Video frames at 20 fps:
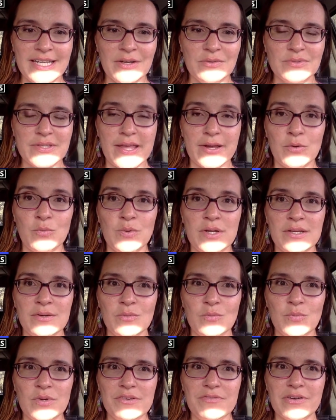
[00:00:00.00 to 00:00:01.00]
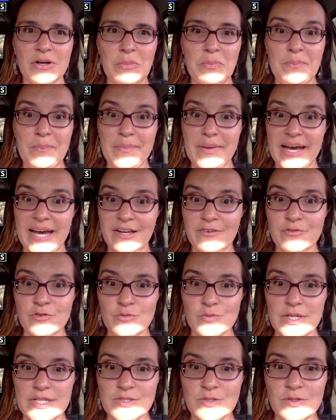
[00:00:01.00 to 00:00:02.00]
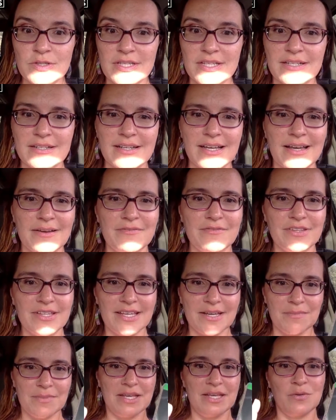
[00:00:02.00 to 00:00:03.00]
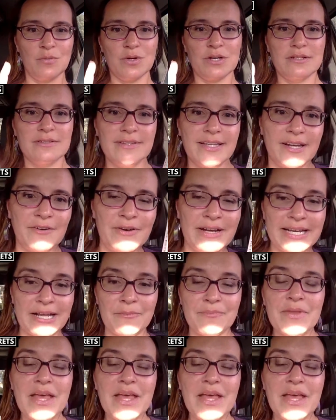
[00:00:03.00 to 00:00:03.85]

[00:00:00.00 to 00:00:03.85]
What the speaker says: And like, we felt bad for Russell, that I feel like I'm getting weird light right now,